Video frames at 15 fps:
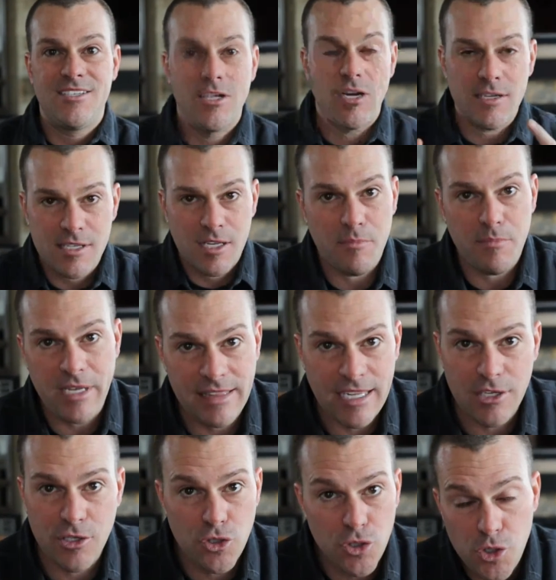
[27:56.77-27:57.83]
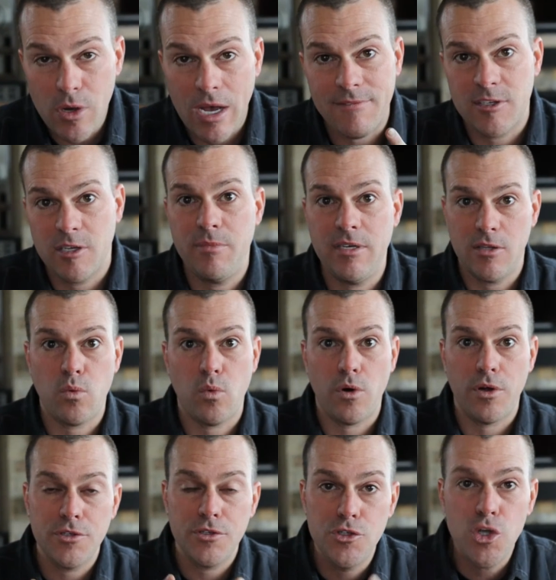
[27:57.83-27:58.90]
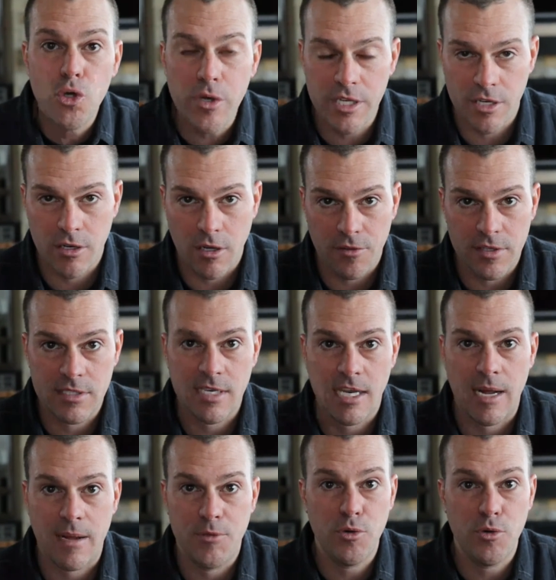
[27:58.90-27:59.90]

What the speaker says: doesn't mean that you have to be the one doing it all the time.